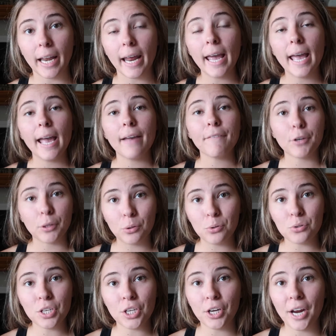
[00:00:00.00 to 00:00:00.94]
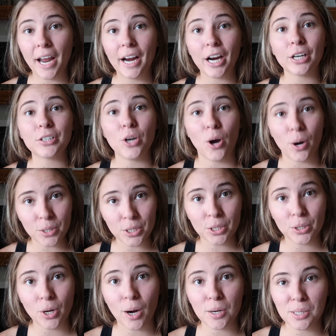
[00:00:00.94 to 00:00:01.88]
If you're losing your hair, talk to
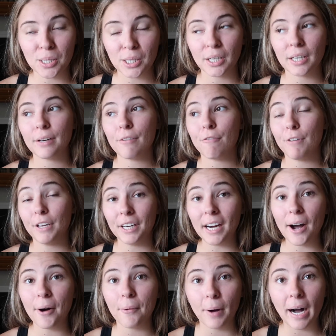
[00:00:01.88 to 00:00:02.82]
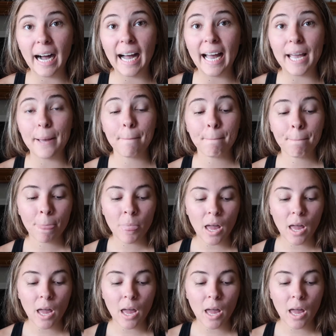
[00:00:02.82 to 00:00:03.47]
your doctor, figure out why.